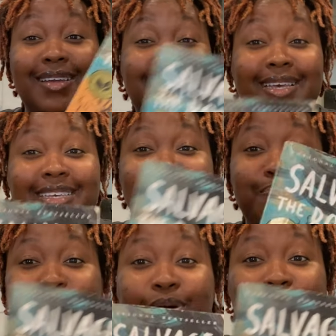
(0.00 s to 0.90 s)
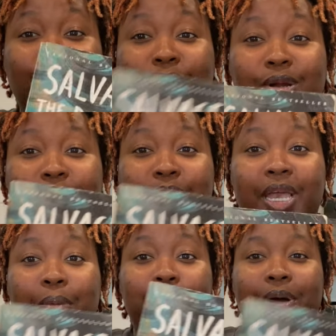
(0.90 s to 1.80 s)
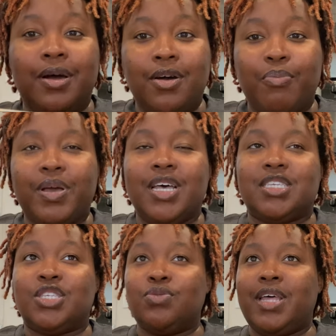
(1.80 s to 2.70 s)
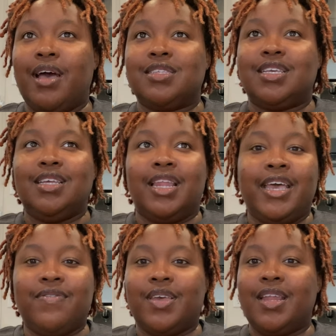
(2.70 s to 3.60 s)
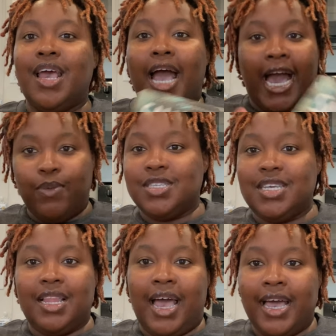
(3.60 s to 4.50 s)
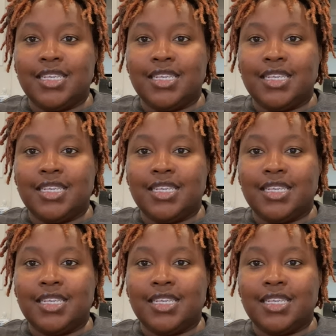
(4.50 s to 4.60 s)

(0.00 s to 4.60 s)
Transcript: this book would have been bomb because in 2011, I was still in high